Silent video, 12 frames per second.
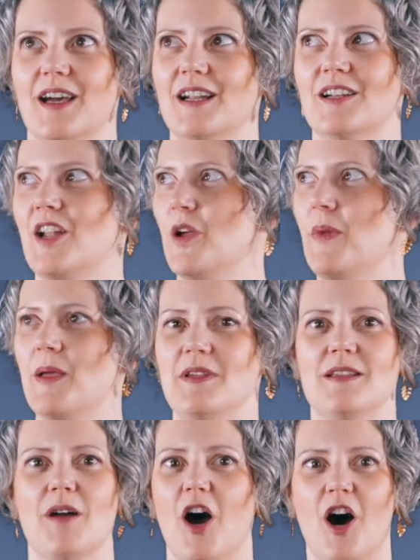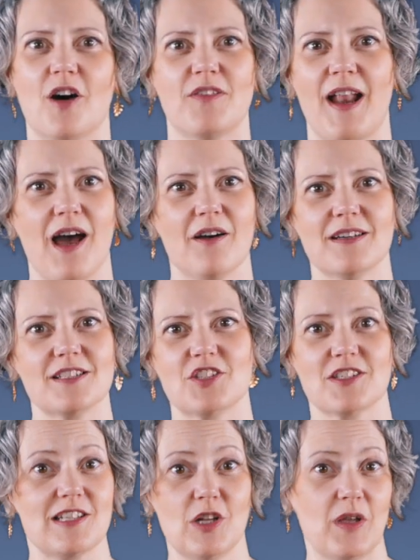I don't know, maybe half an hour
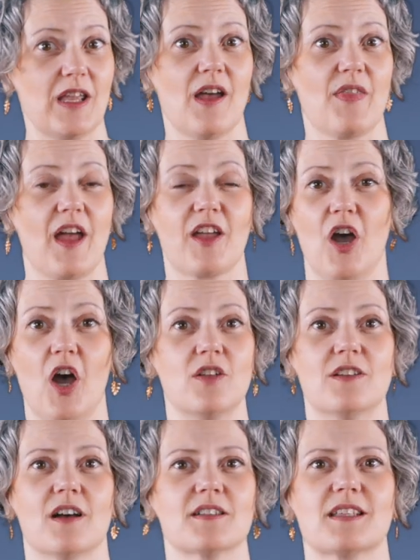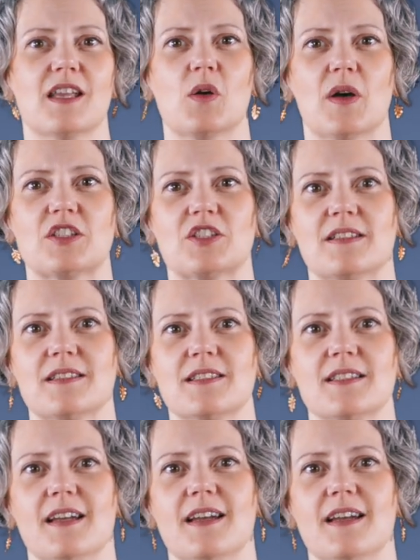just looking at their code and asking questions,